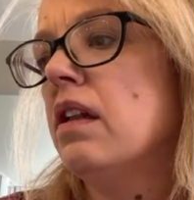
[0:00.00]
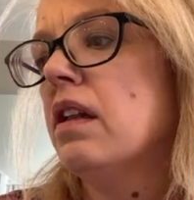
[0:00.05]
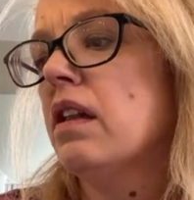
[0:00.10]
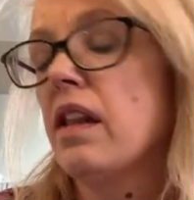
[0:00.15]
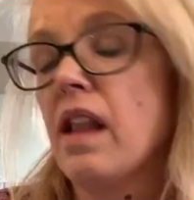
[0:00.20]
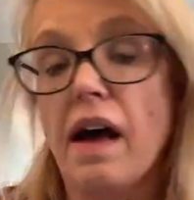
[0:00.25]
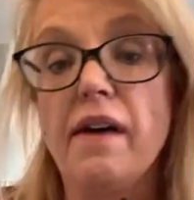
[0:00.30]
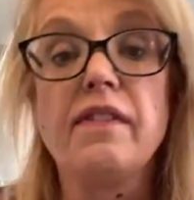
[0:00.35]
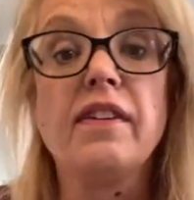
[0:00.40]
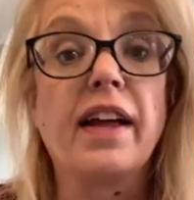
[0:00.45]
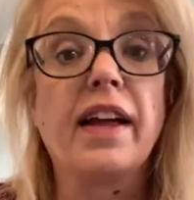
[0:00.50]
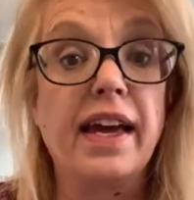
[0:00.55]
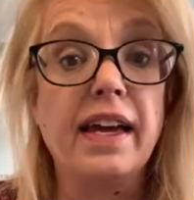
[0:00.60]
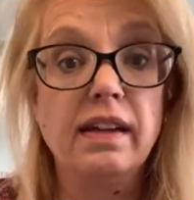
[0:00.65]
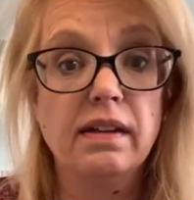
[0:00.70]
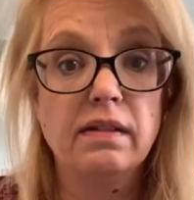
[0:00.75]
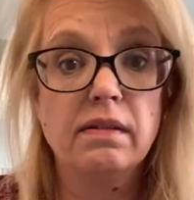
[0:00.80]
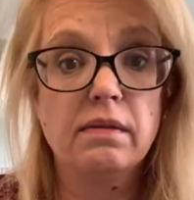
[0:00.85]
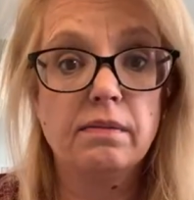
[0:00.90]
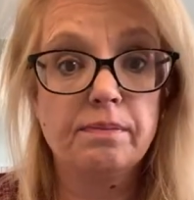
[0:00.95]

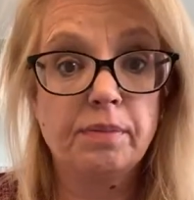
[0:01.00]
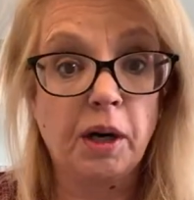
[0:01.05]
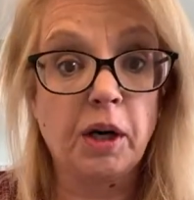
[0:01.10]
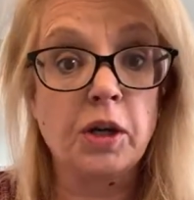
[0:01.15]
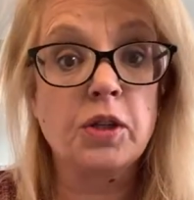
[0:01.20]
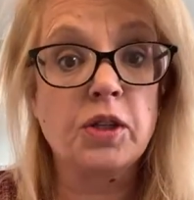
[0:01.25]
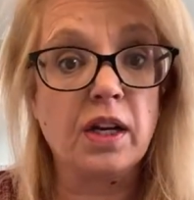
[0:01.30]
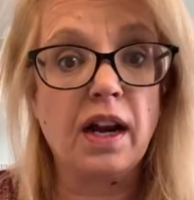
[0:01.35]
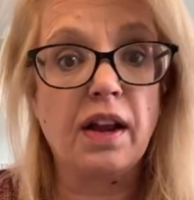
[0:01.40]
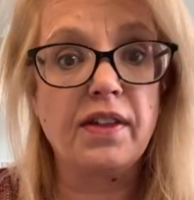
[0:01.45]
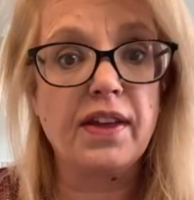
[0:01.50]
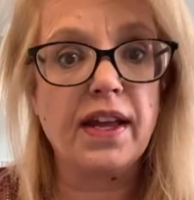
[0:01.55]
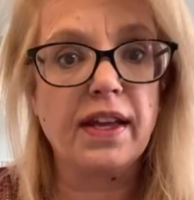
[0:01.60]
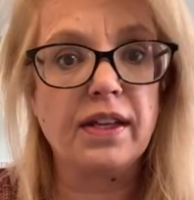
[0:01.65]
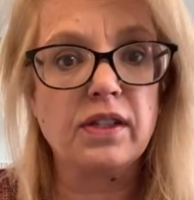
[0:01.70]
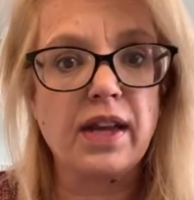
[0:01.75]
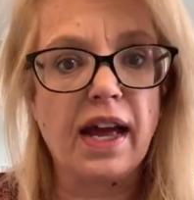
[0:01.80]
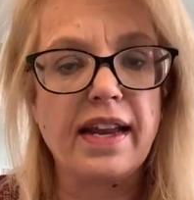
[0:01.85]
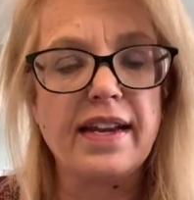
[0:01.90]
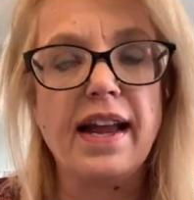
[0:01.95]
lovely person on the
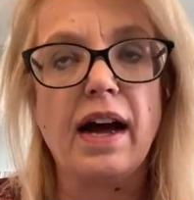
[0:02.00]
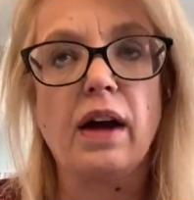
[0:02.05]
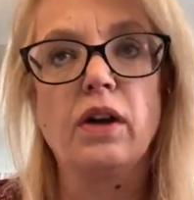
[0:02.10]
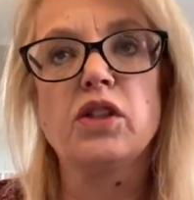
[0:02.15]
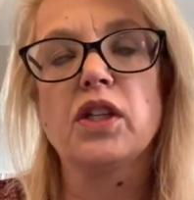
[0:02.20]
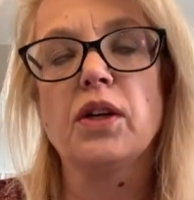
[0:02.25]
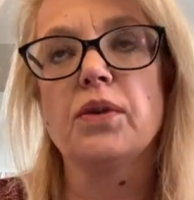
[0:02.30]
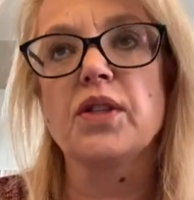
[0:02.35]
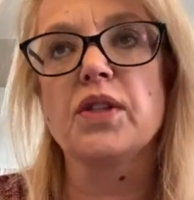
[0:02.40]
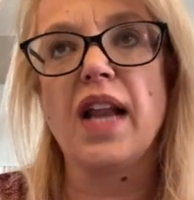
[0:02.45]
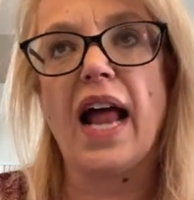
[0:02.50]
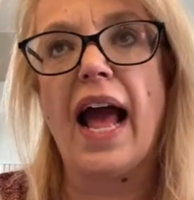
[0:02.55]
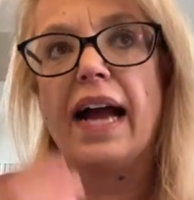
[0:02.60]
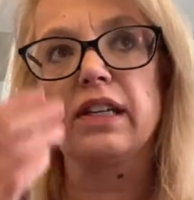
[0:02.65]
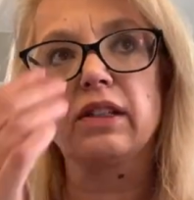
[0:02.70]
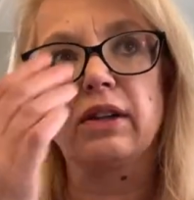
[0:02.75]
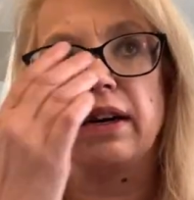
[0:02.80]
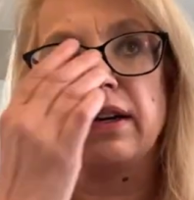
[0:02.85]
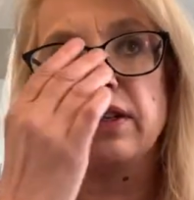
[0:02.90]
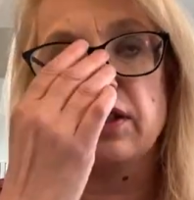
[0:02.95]
inside and out. She was an
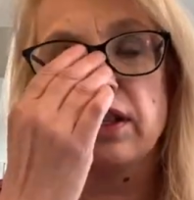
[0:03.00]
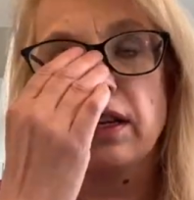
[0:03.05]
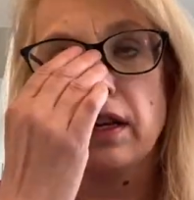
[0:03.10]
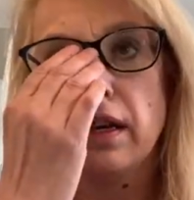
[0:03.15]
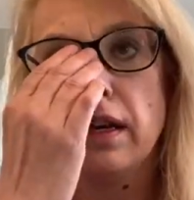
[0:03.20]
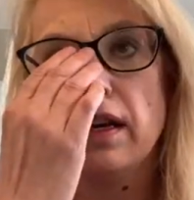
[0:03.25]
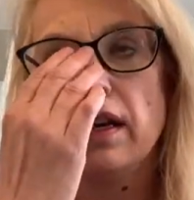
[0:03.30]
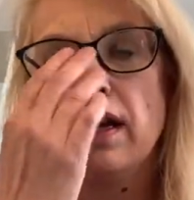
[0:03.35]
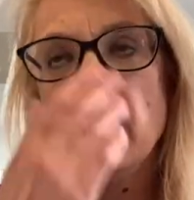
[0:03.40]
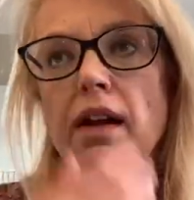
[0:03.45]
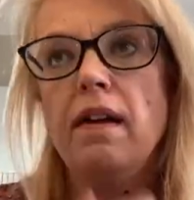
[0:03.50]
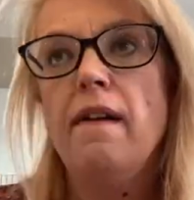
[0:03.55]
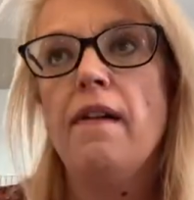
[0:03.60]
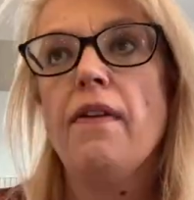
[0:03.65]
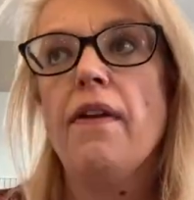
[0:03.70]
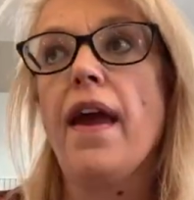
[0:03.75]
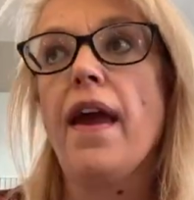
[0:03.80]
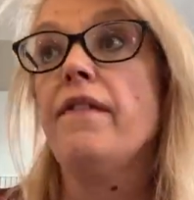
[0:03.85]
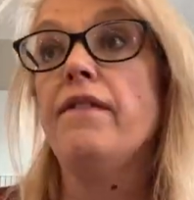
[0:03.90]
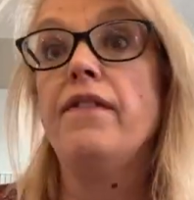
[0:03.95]
actress
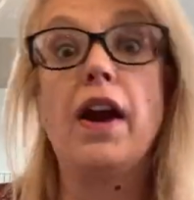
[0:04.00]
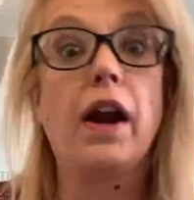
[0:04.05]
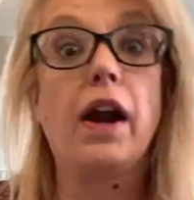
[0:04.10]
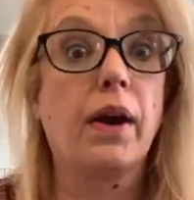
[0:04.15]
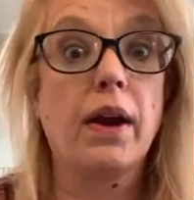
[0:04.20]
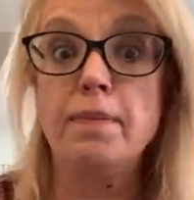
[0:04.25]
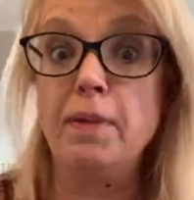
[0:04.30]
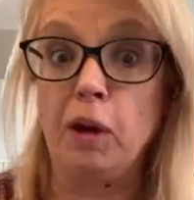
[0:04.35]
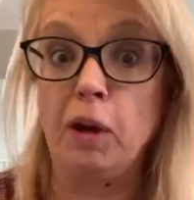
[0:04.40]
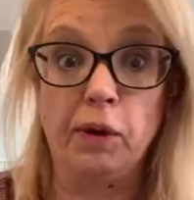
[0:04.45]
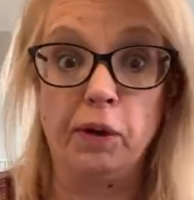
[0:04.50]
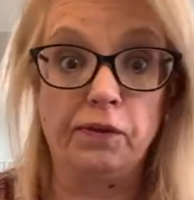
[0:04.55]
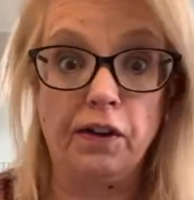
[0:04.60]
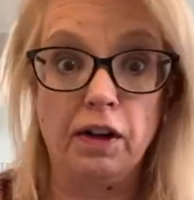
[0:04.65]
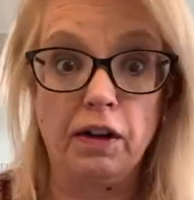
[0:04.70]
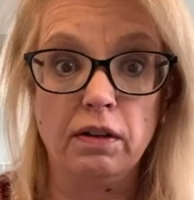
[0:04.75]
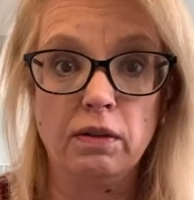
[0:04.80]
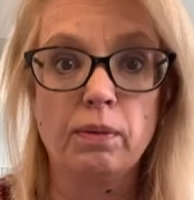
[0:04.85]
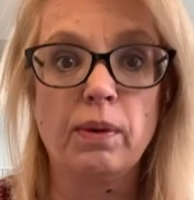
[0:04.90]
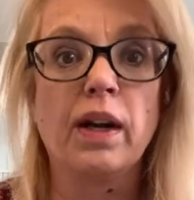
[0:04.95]
and very
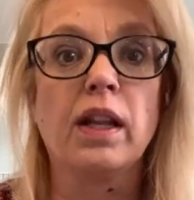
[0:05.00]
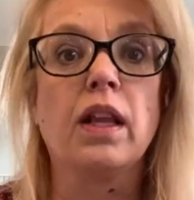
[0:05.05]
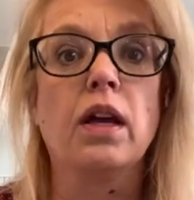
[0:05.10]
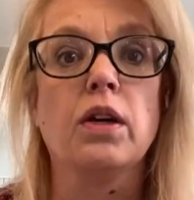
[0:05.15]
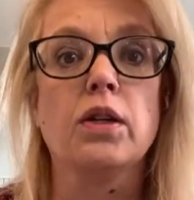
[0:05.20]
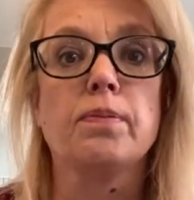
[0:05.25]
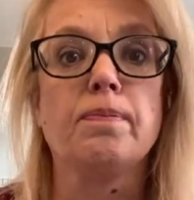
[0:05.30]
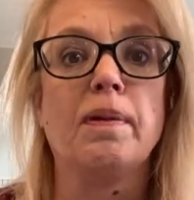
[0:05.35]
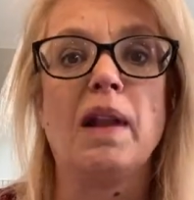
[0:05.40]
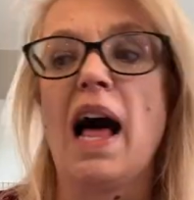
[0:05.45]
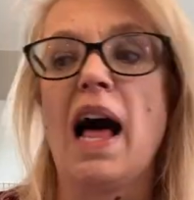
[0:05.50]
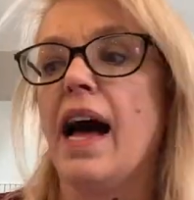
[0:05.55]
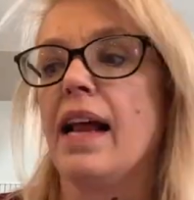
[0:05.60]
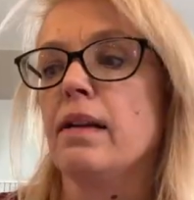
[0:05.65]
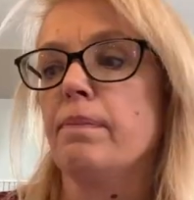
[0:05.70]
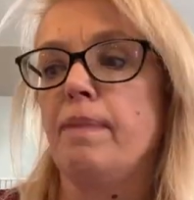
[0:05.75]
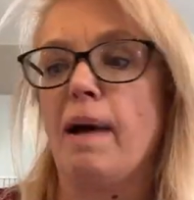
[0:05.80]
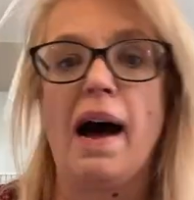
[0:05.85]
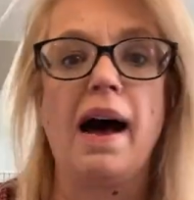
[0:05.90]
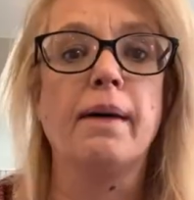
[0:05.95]
beautiful, one of those
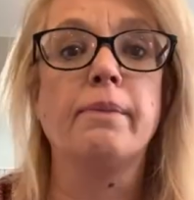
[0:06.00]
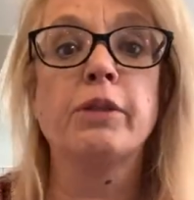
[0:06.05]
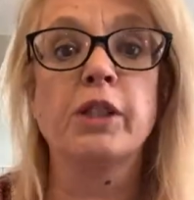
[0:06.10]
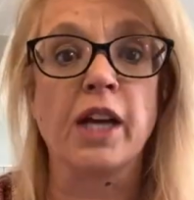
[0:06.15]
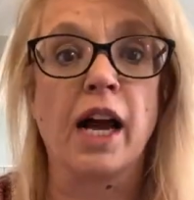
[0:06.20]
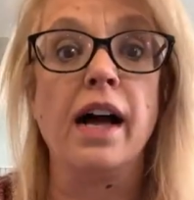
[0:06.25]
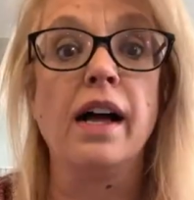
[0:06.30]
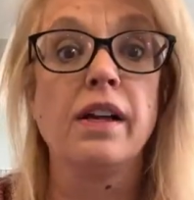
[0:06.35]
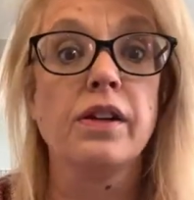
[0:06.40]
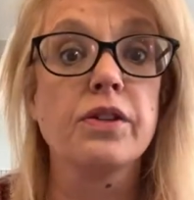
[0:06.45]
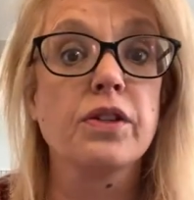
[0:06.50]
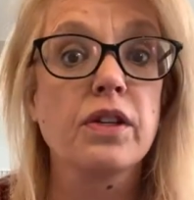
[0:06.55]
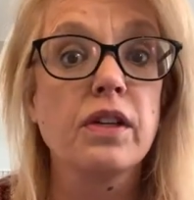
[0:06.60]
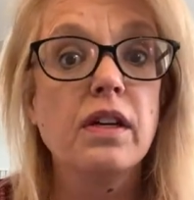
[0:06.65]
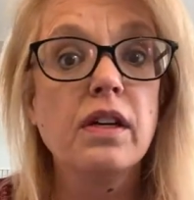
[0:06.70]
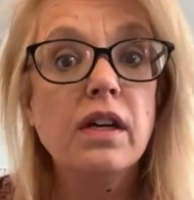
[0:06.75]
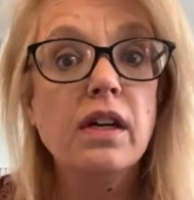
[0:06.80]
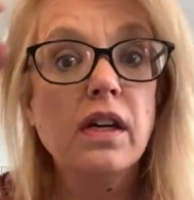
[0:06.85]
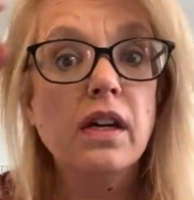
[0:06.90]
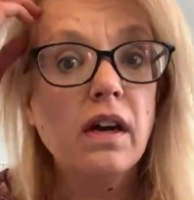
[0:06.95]
blonde bombshells
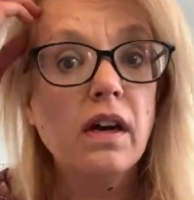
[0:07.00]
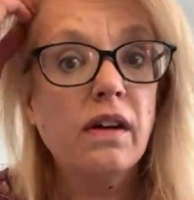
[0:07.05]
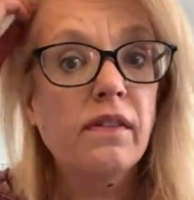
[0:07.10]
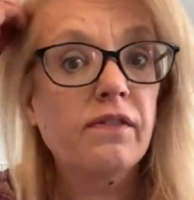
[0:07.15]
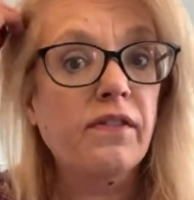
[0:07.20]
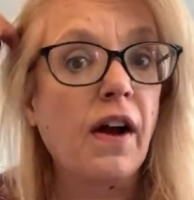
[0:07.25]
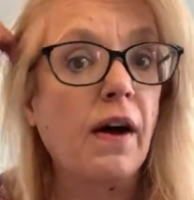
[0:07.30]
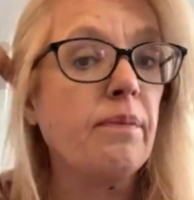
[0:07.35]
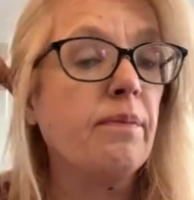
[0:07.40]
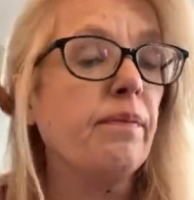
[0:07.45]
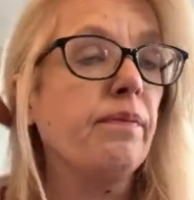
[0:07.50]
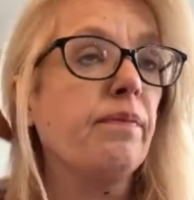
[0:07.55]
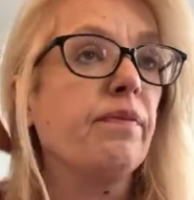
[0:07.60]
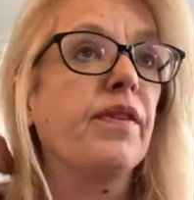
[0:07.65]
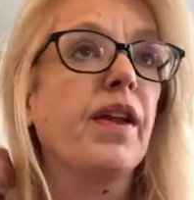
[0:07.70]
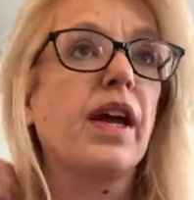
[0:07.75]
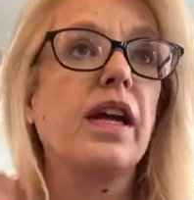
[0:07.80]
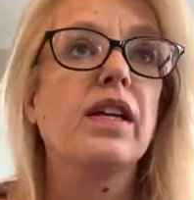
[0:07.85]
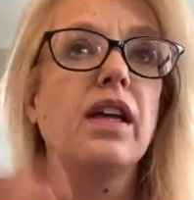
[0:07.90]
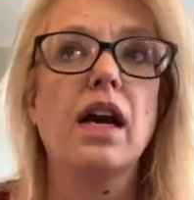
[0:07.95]
from,
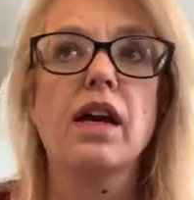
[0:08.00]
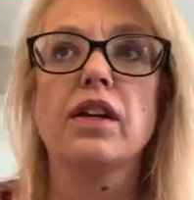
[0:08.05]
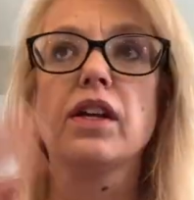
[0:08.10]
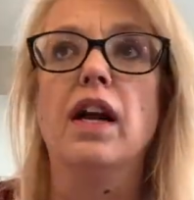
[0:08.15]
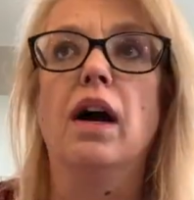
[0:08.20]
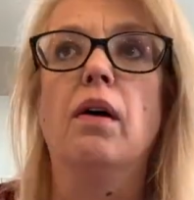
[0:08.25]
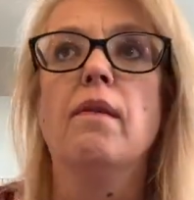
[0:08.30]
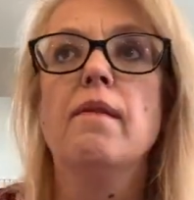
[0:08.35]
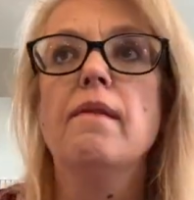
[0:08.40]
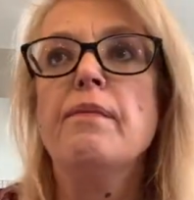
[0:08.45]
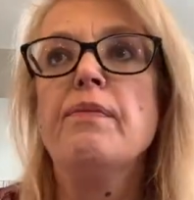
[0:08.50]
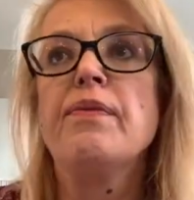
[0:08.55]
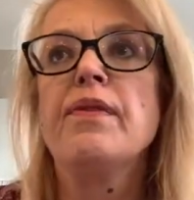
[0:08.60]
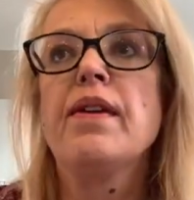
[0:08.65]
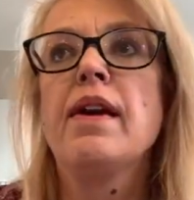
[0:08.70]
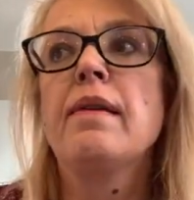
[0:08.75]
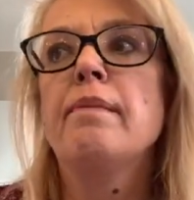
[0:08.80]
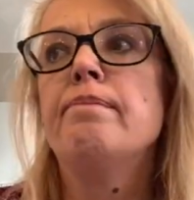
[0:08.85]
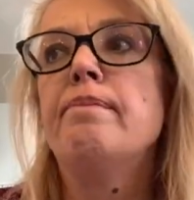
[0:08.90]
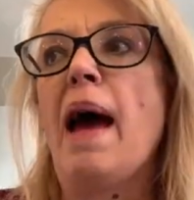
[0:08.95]
you know,
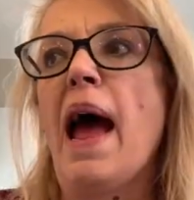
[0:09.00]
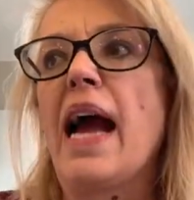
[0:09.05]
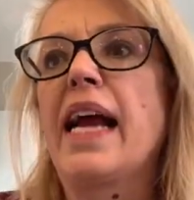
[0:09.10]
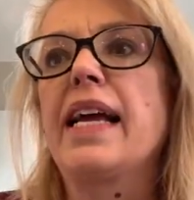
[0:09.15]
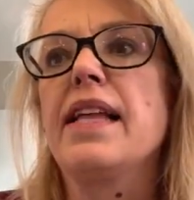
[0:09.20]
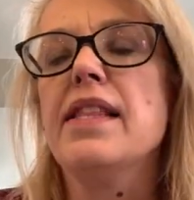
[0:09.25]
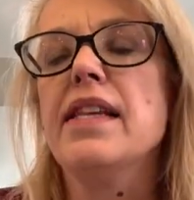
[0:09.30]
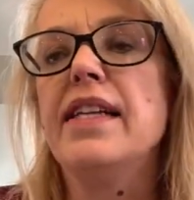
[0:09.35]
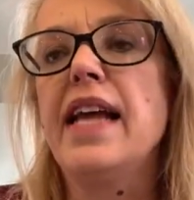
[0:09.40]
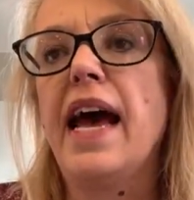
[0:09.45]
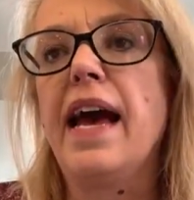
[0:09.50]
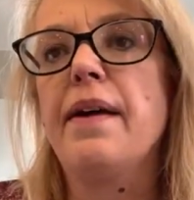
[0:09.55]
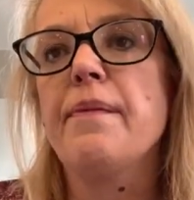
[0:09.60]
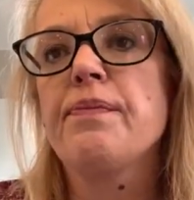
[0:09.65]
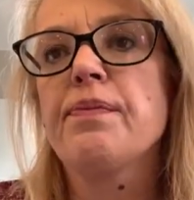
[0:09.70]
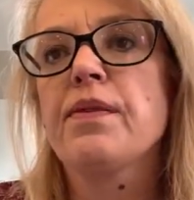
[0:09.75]
back in the day.